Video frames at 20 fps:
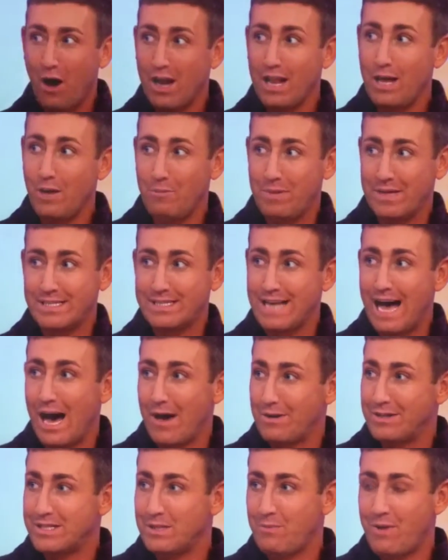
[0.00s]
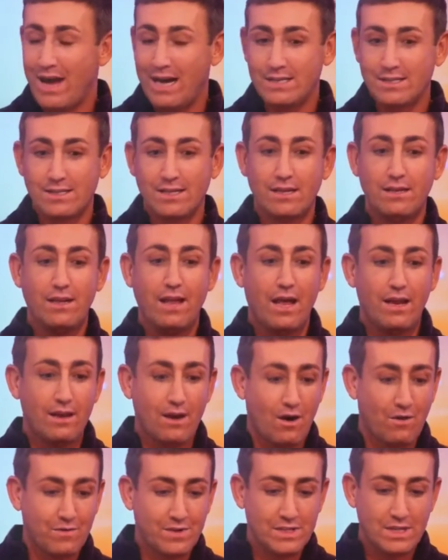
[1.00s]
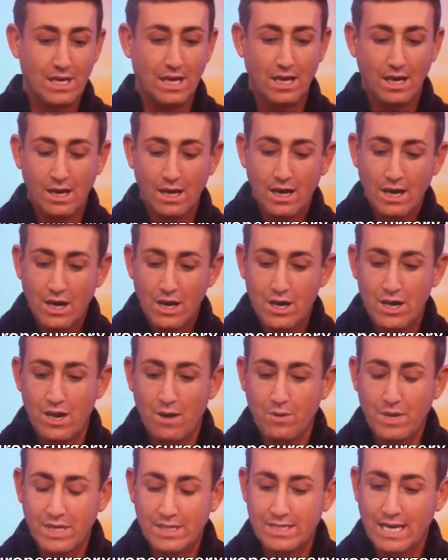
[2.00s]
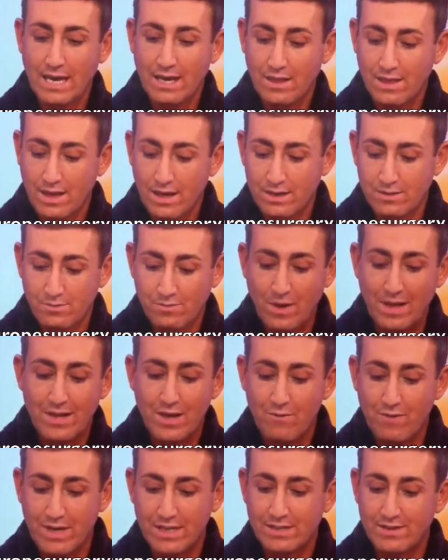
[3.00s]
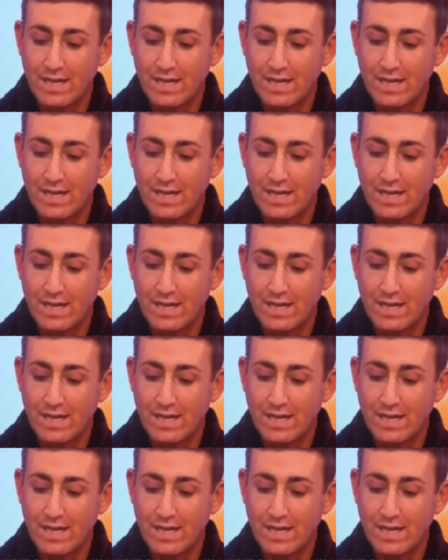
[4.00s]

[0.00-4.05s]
got a little bit down and depressed, and then obviously, you know, you take things, when you read